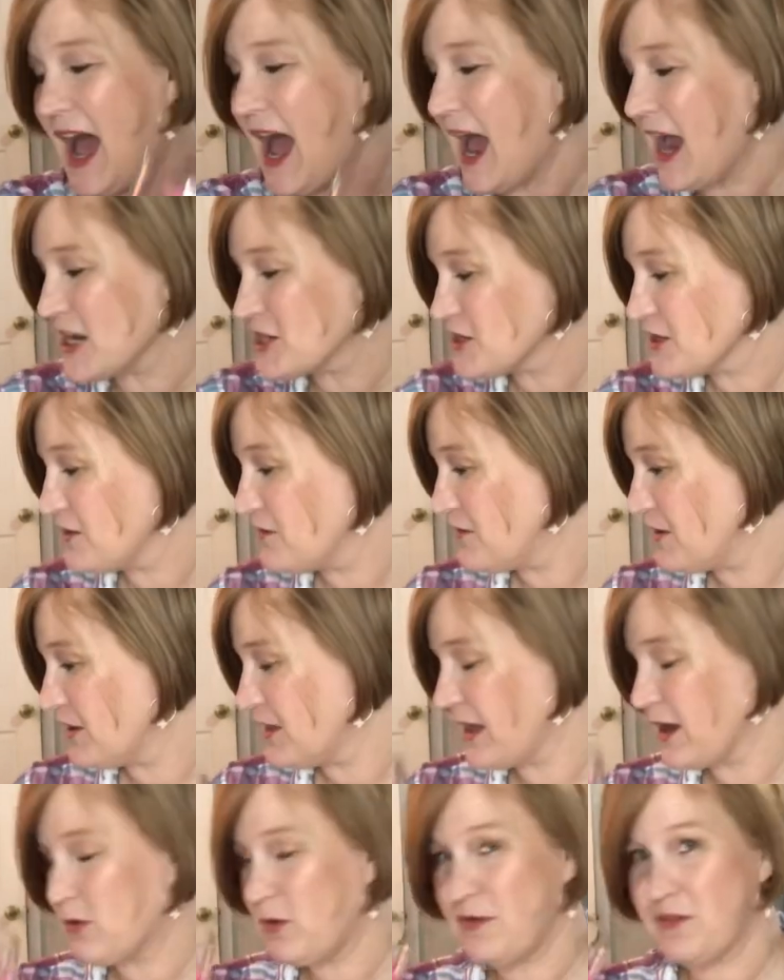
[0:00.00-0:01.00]
I actually feel
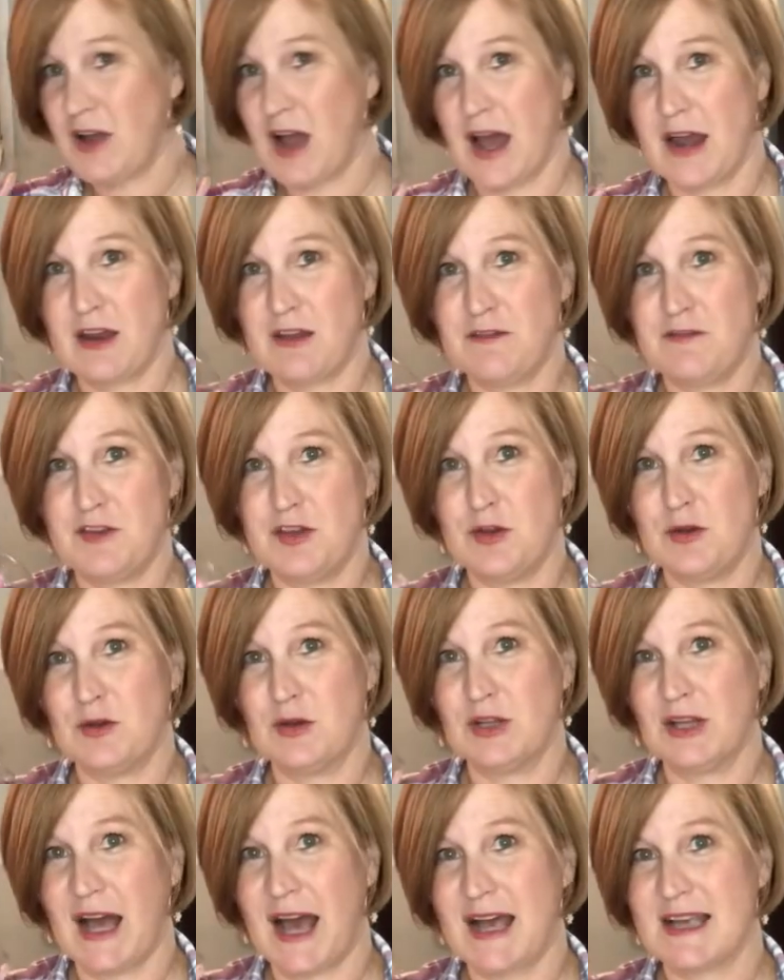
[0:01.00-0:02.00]
like we've gotten a few
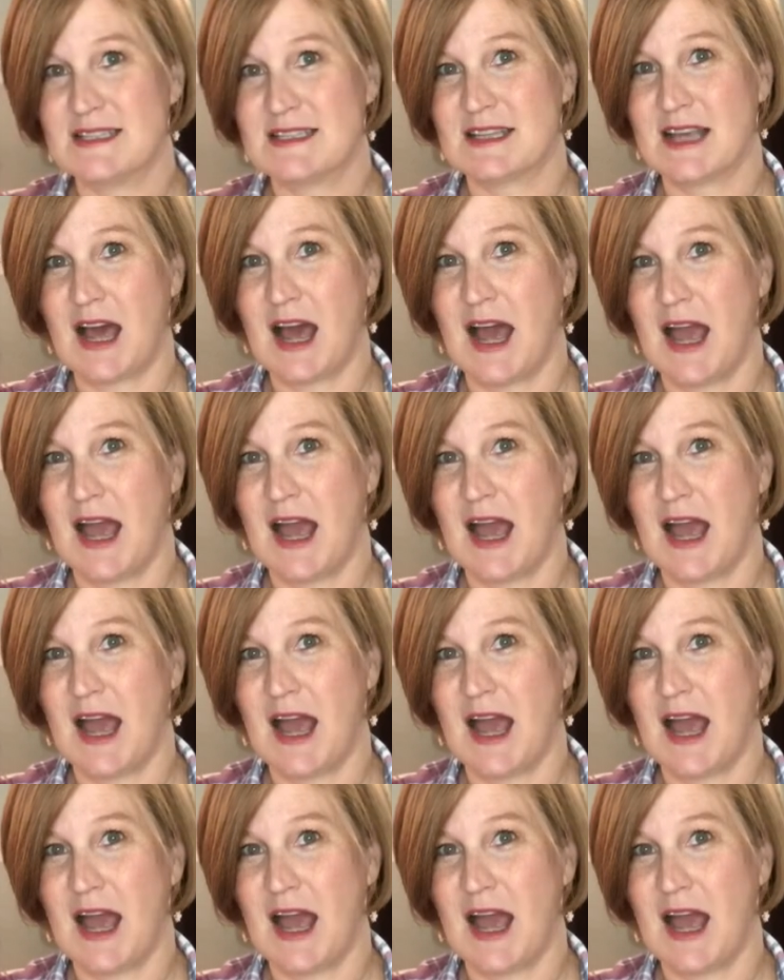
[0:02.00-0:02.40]
glass